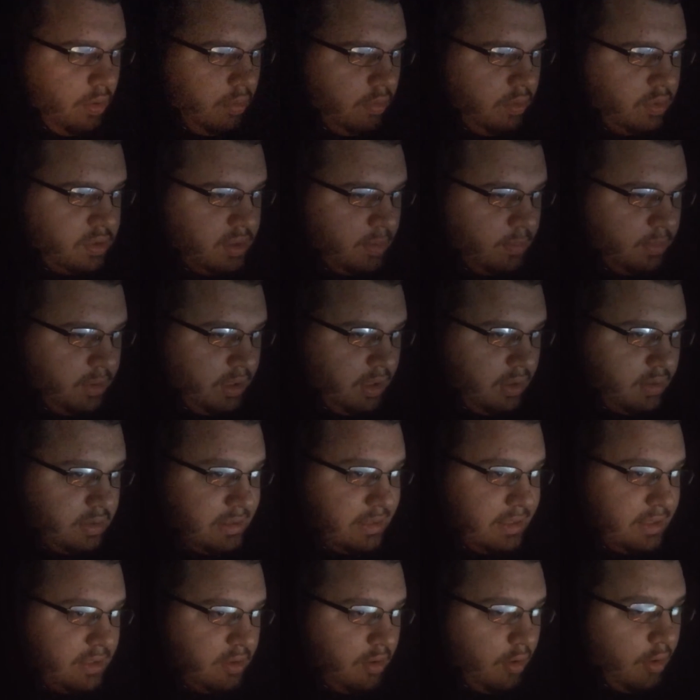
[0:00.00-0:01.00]
something else
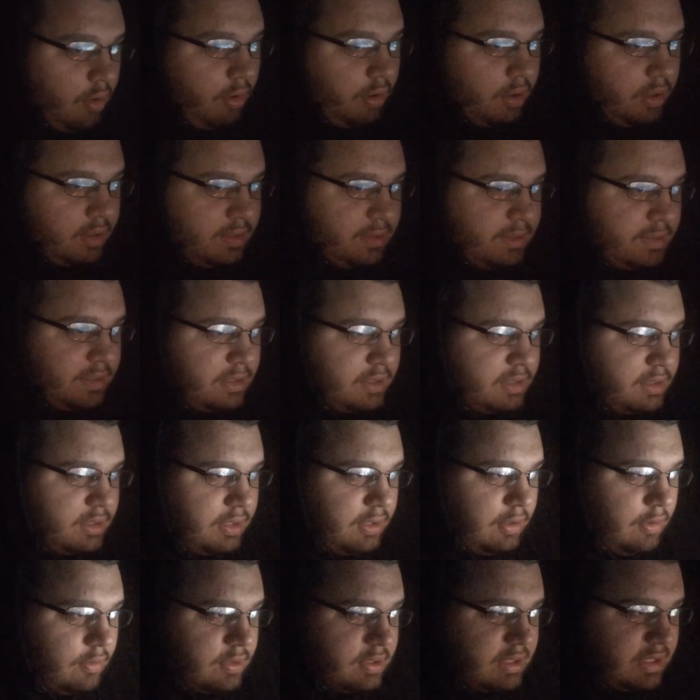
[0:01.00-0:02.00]
that's hard is
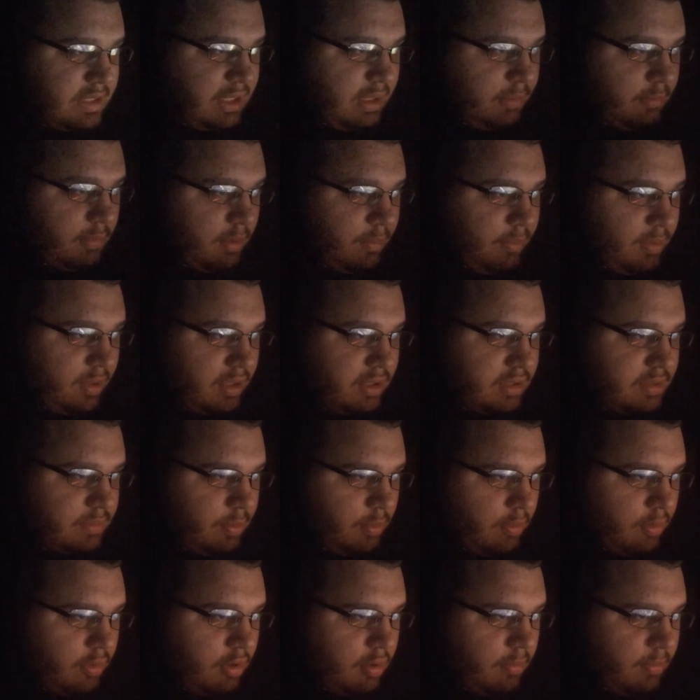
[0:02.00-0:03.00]
seeing my big supporter,